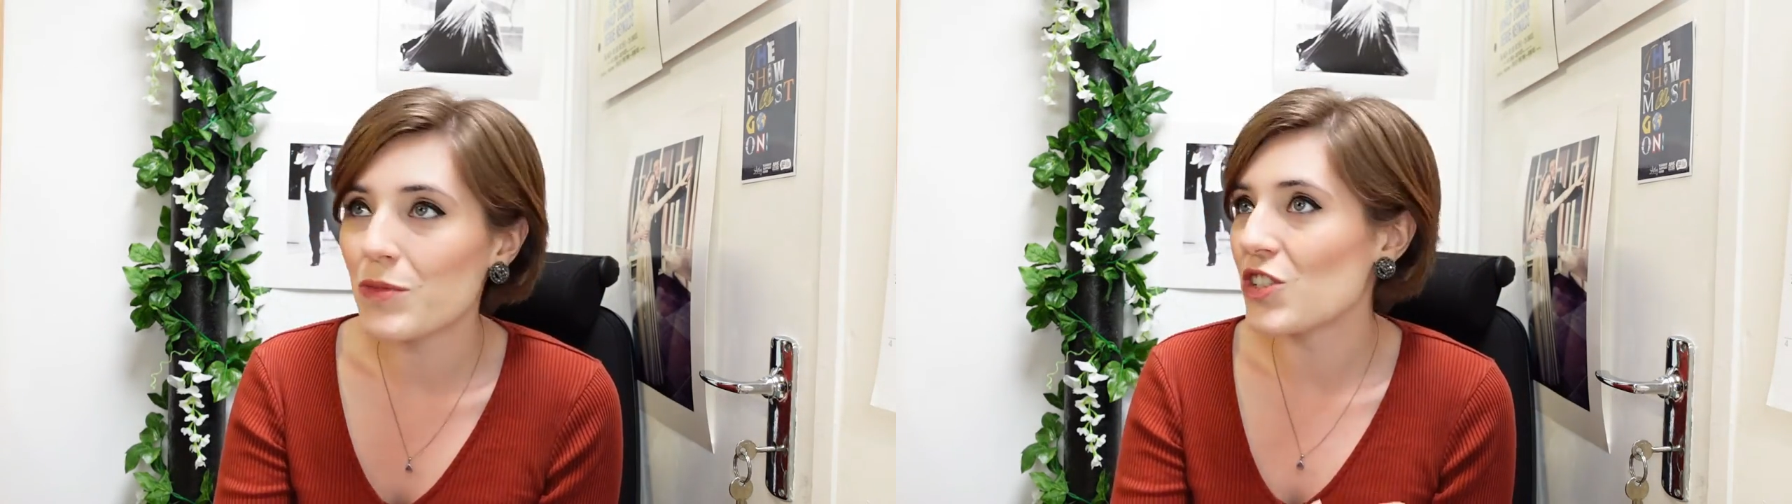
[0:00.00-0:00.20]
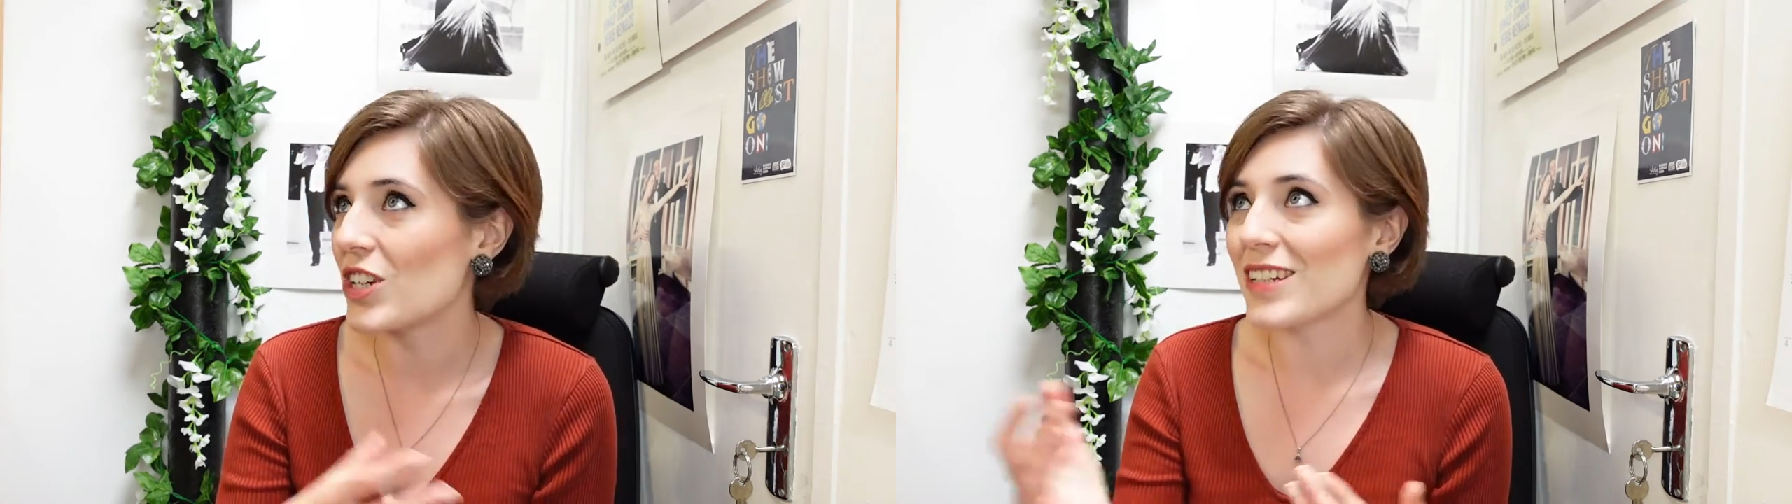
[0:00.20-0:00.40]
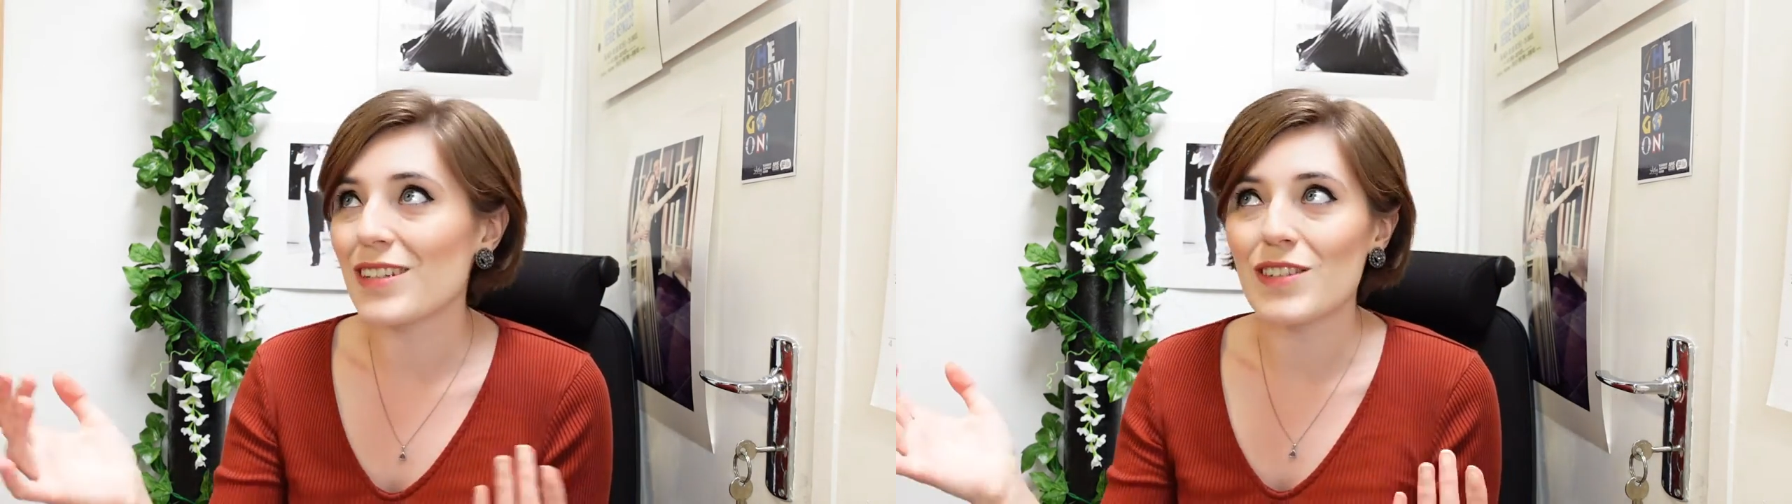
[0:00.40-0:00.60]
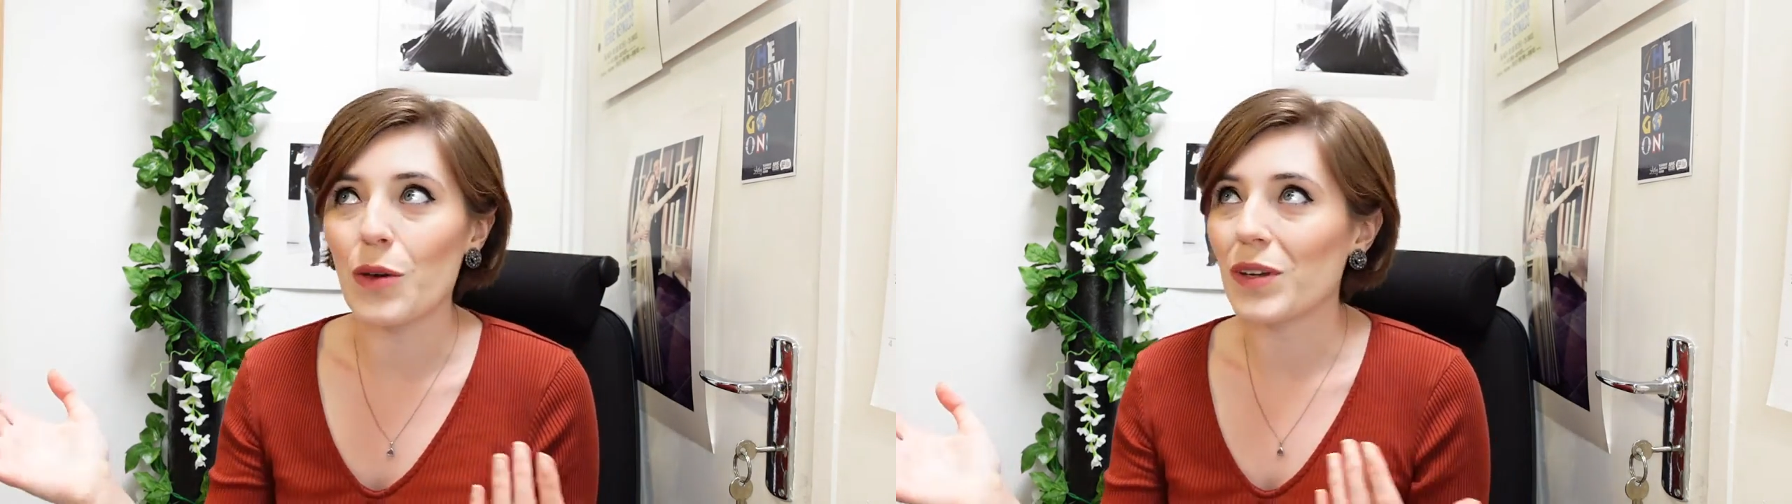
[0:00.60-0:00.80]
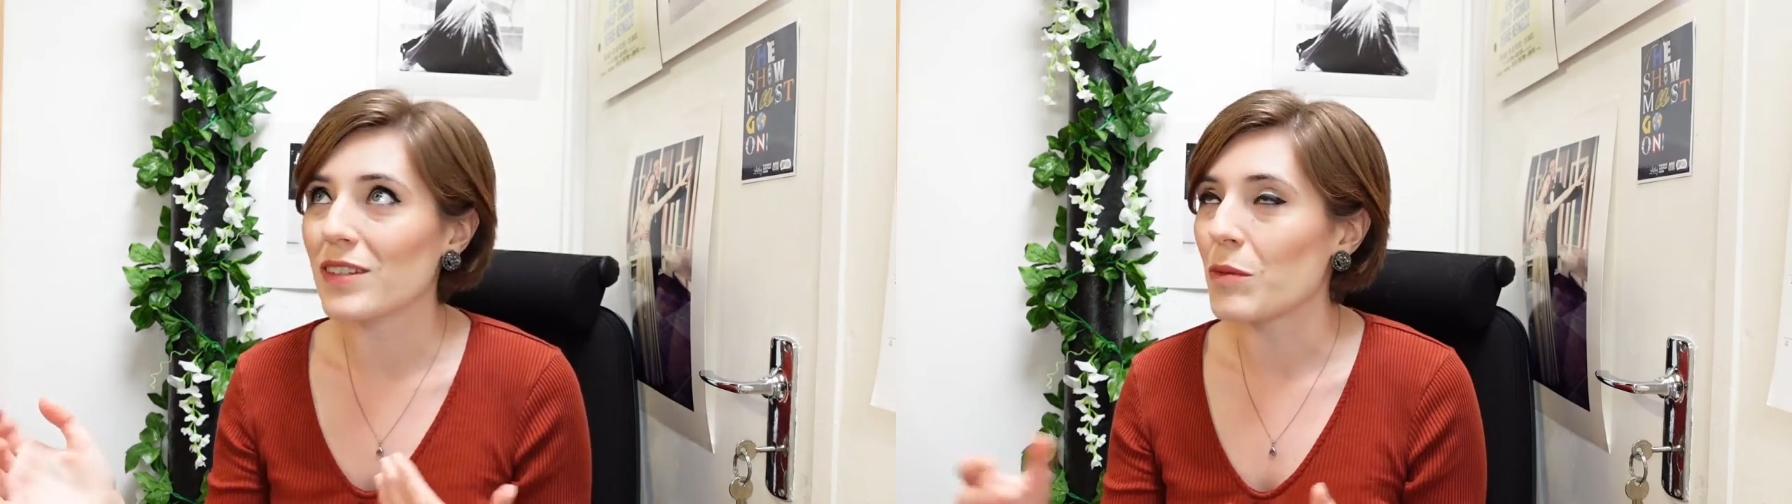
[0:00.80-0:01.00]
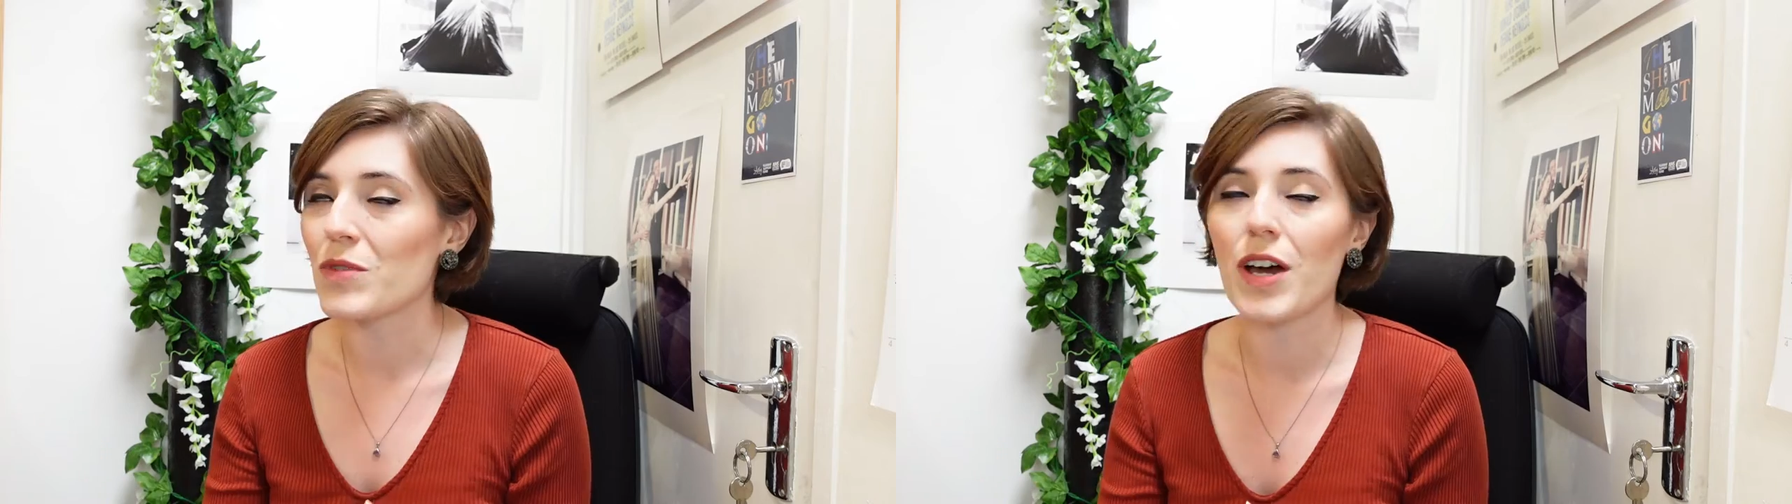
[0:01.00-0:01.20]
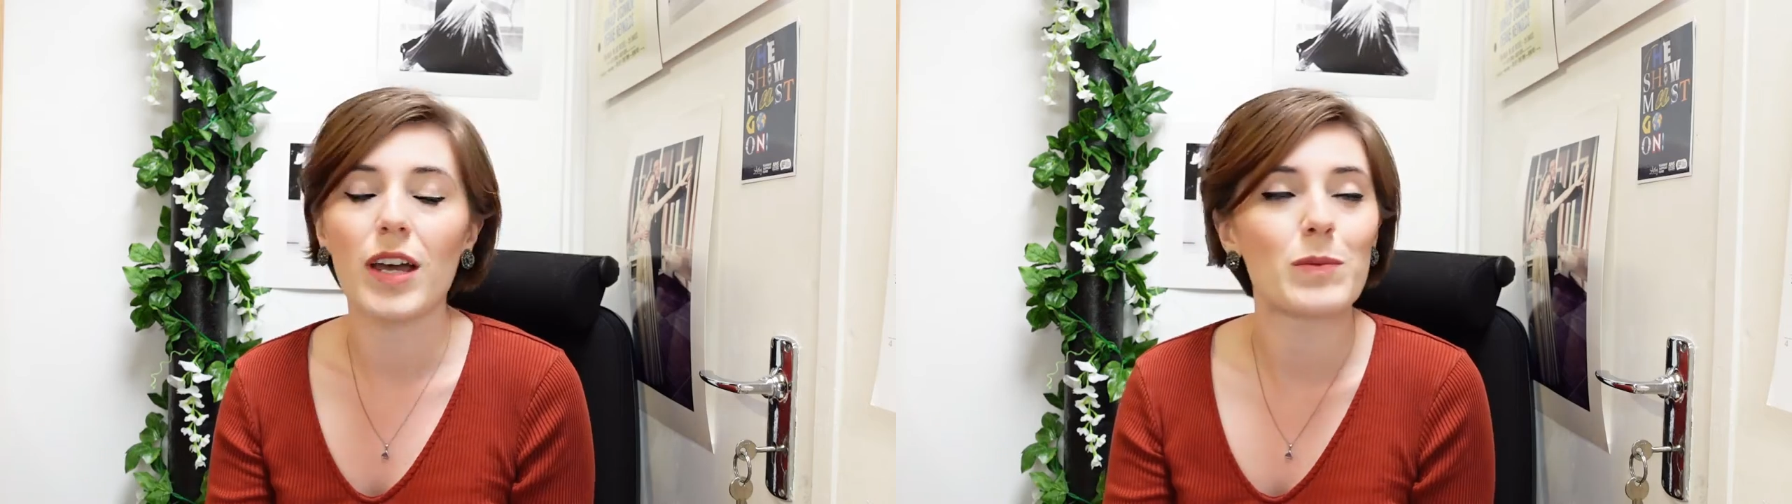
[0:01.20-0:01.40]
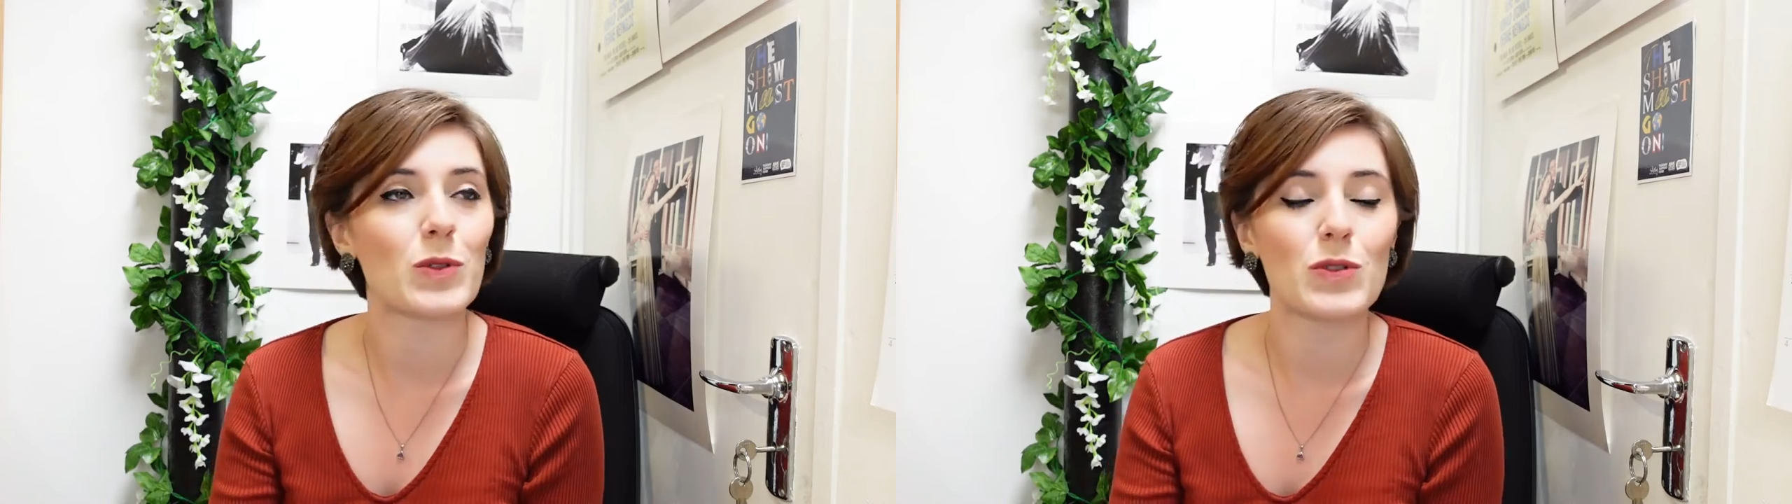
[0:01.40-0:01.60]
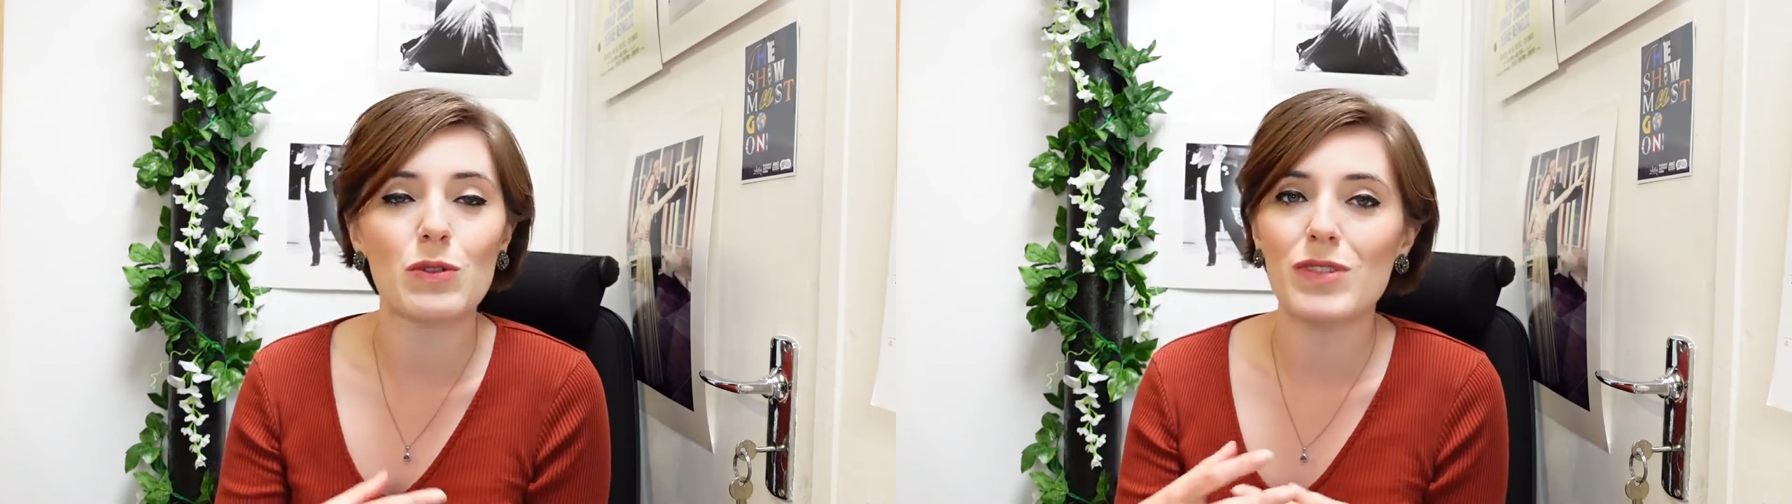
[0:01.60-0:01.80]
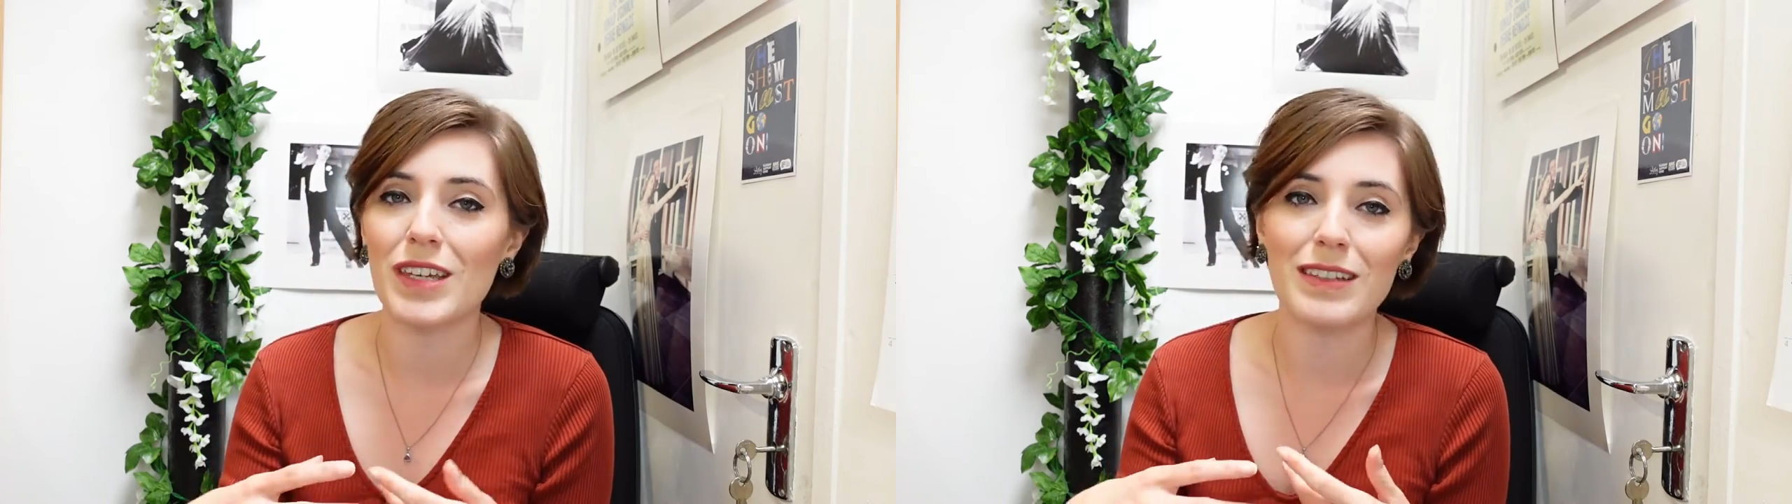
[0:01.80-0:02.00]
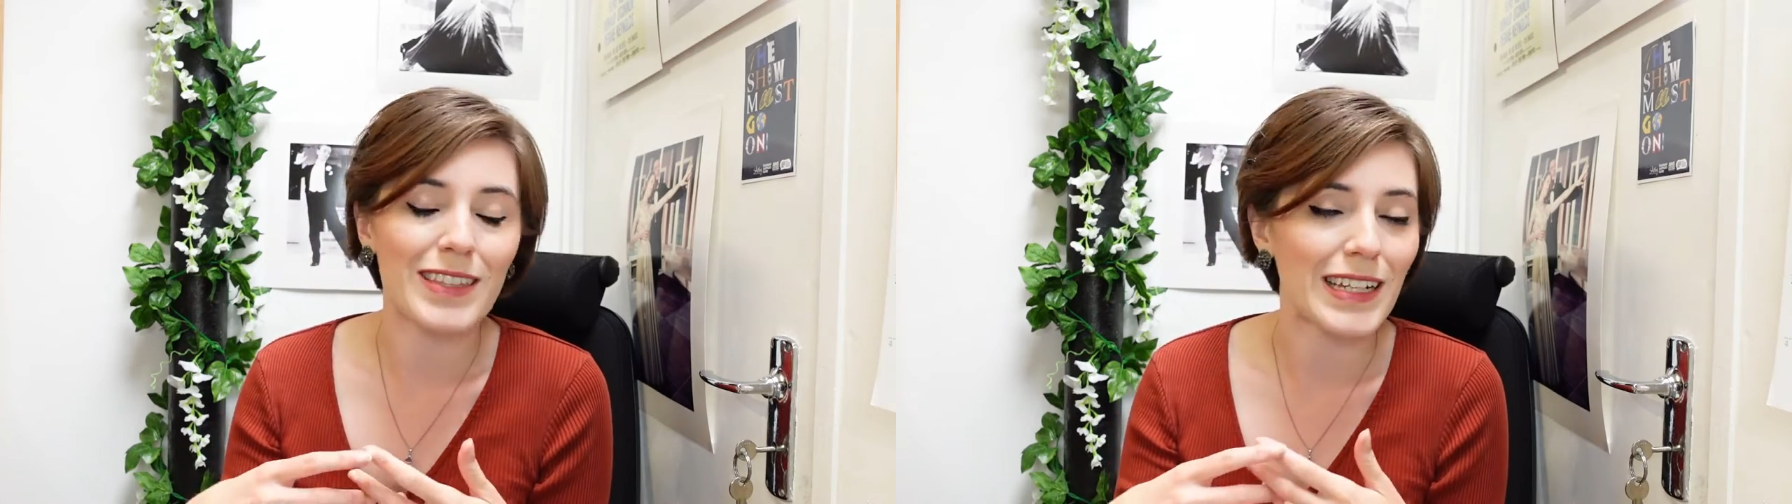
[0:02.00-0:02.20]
cheat at sewing sometimes or do things